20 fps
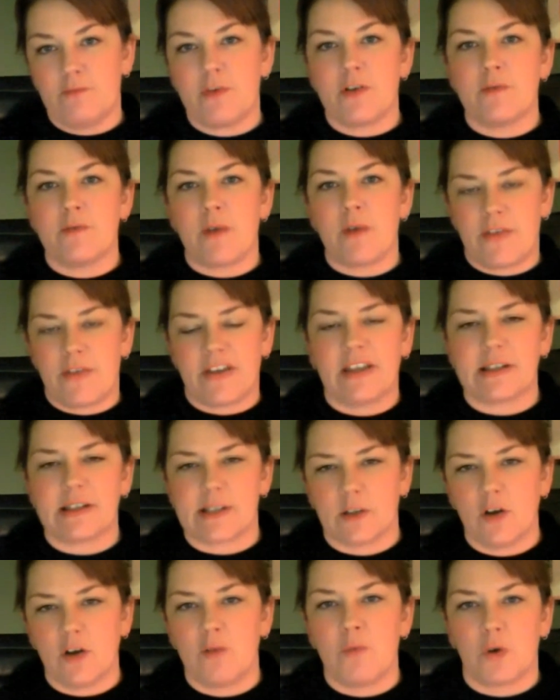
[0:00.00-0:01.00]
I think it's a
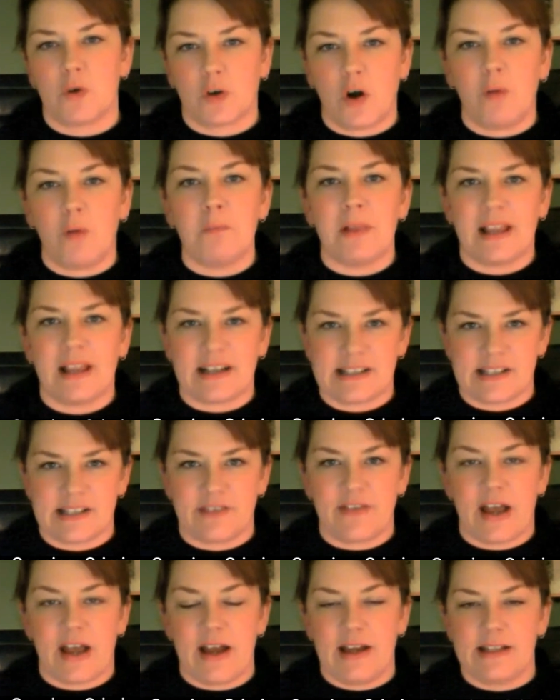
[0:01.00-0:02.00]
lot more complex than
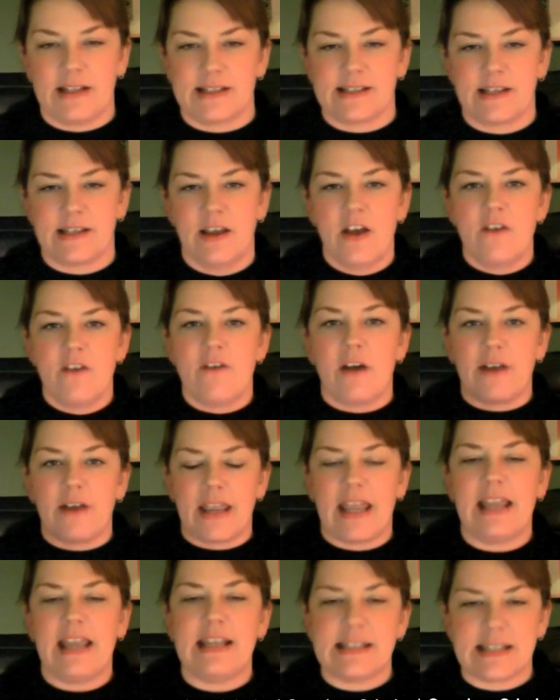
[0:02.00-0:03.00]
that. It's very
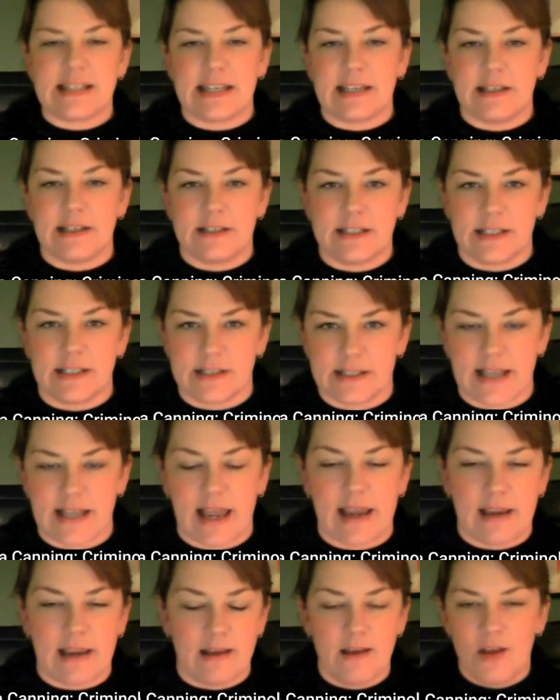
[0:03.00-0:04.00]
easy to
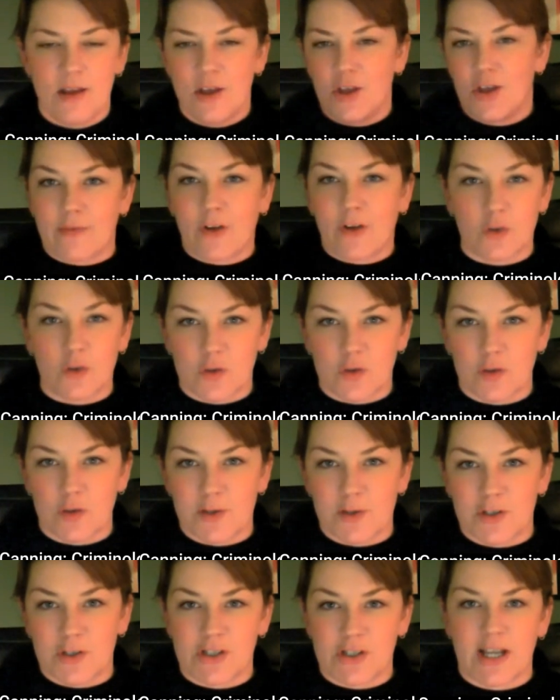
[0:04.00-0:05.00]
say cultural
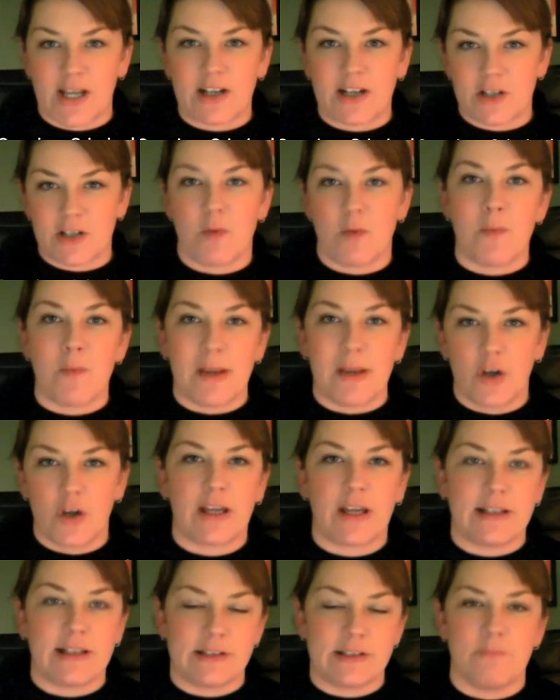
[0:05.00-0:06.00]
abuses actually when we look
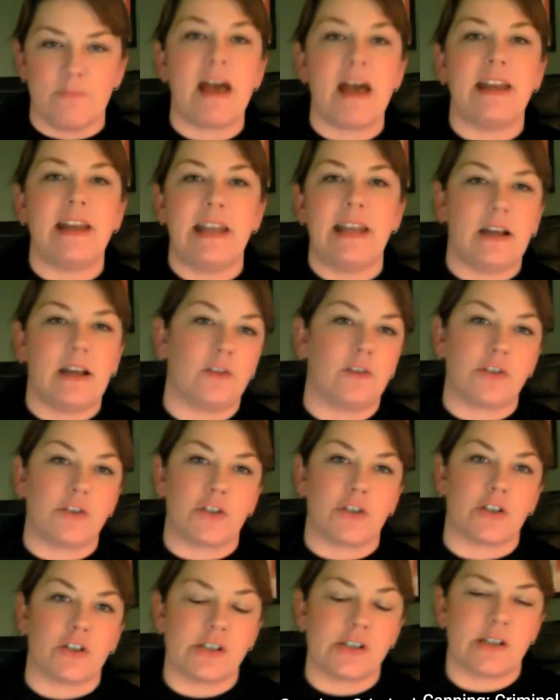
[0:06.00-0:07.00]
into many
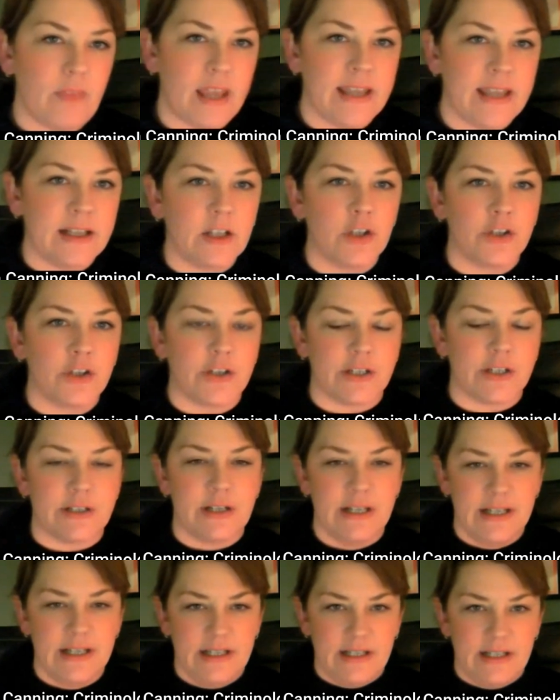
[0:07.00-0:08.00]
cultures, including
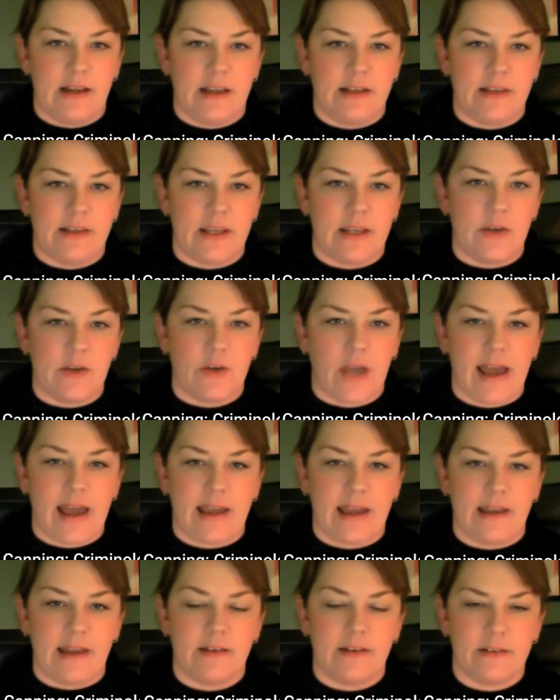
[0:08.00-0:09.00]
in the
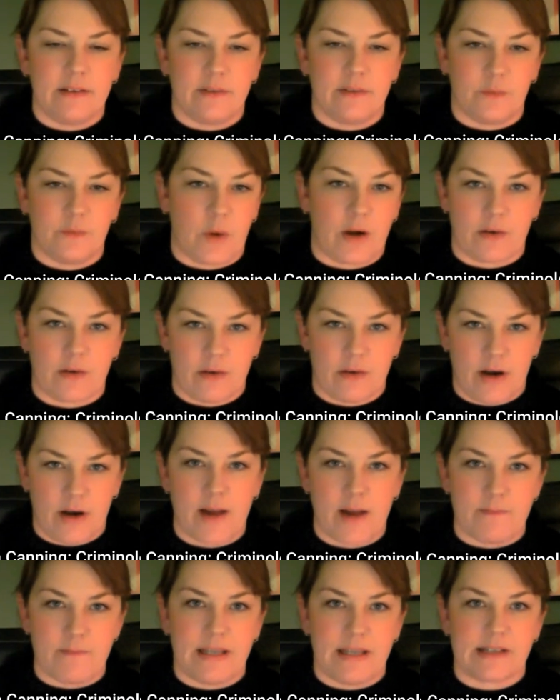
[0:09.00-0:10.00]
UK, where
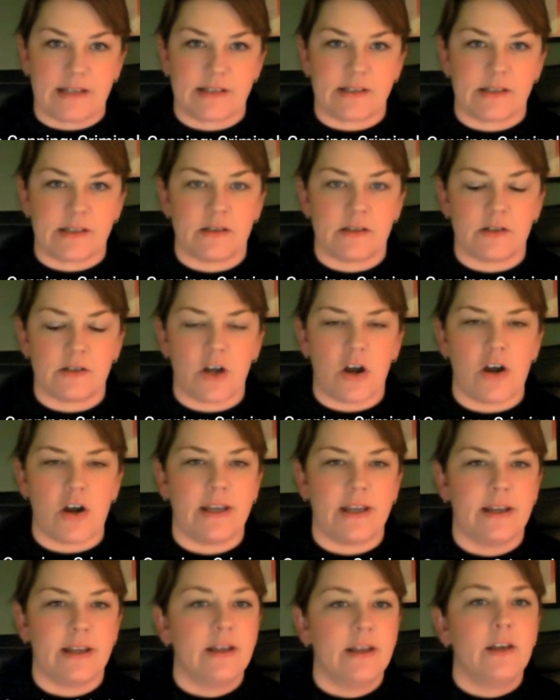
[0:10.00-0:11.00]
I'm based now,
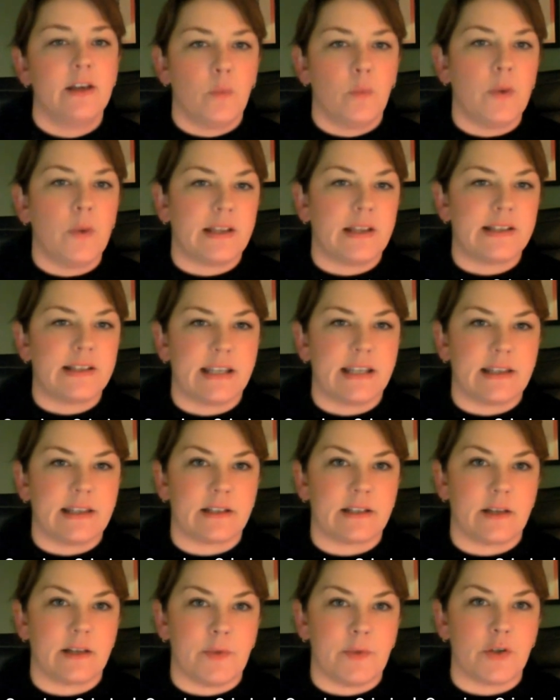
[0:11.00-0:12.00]
we can see that
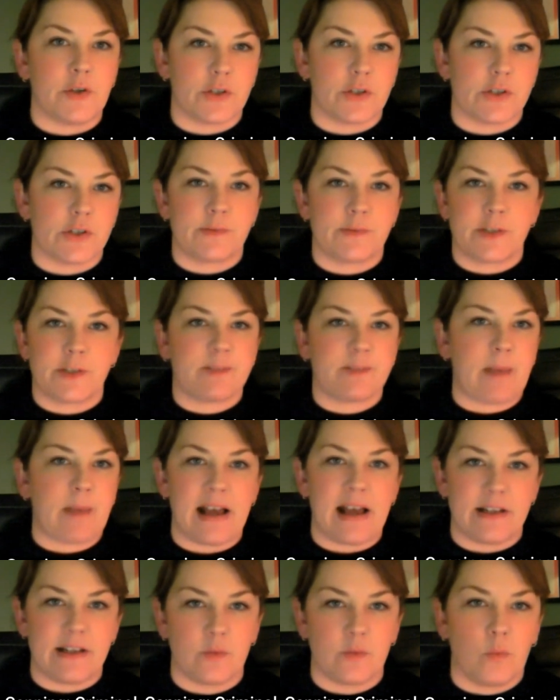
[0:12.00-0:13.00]
abuses
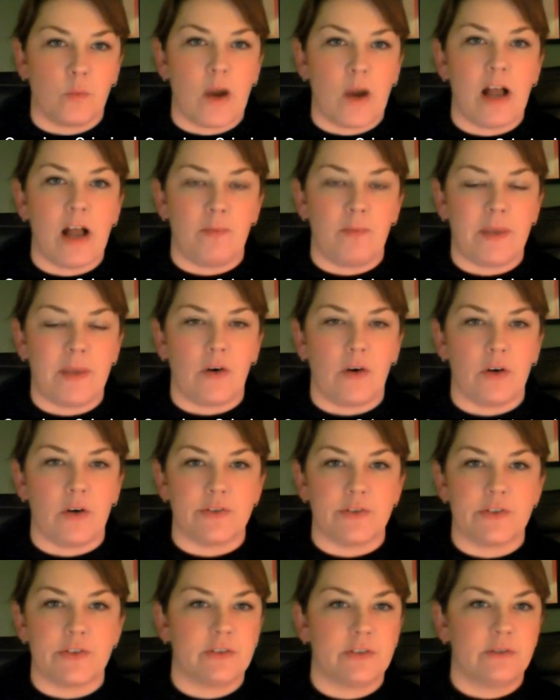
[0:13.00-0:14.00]
span well
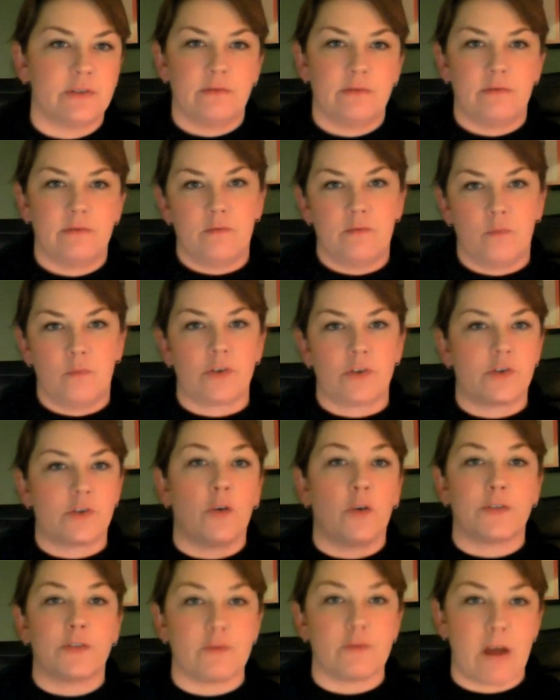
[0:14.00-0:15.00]
beyond what's
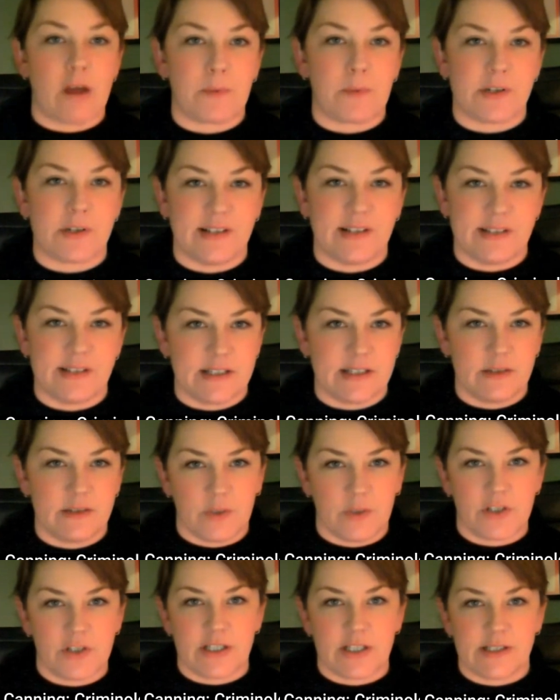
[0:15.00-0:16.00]
often represented,
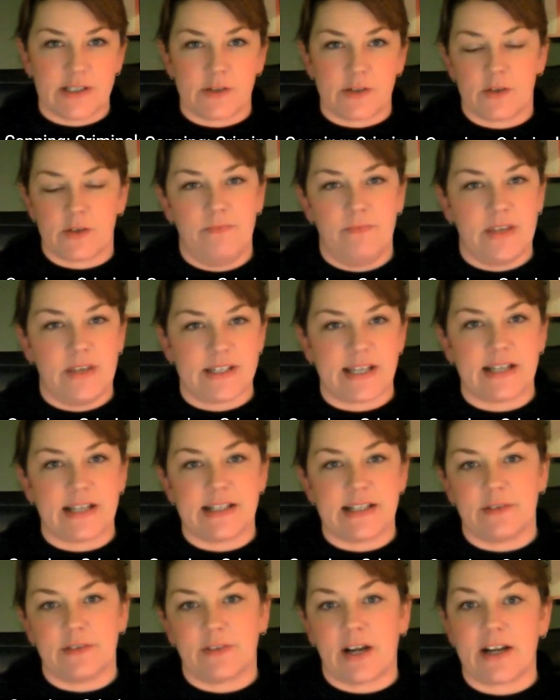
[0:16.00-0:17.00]
which is this
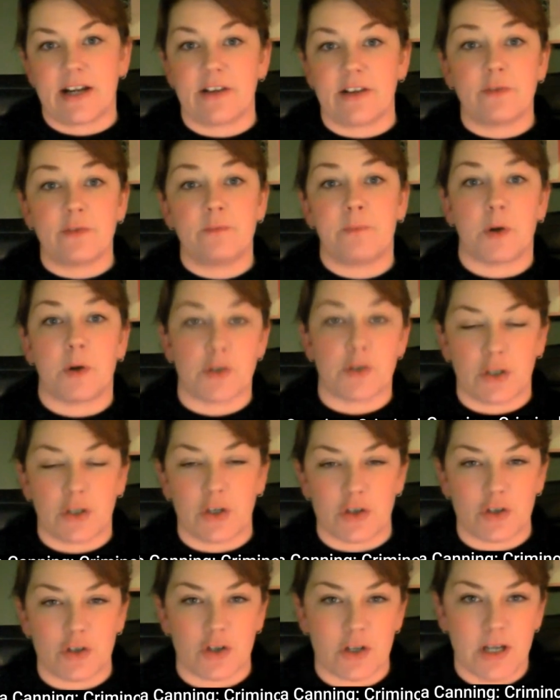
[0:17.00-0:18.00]
idea of kind of
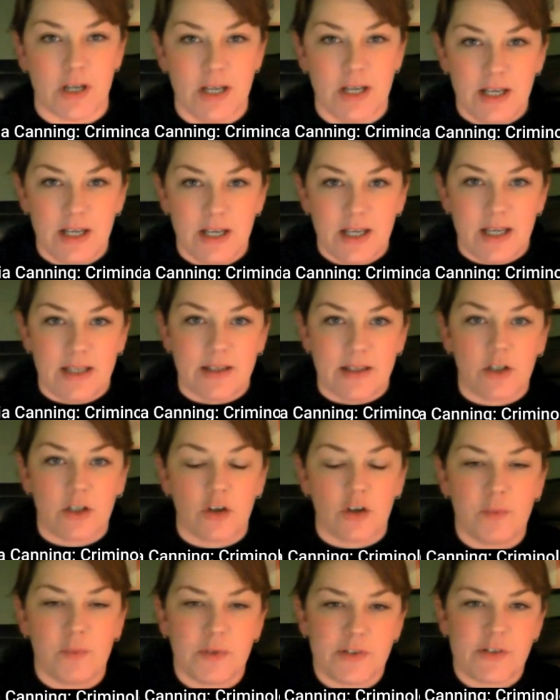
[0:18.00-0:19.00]
persecution in the
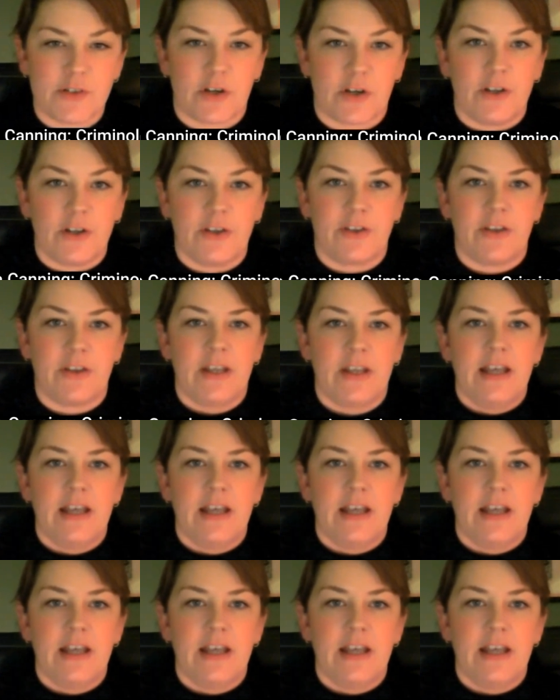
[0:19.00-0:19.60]
global south.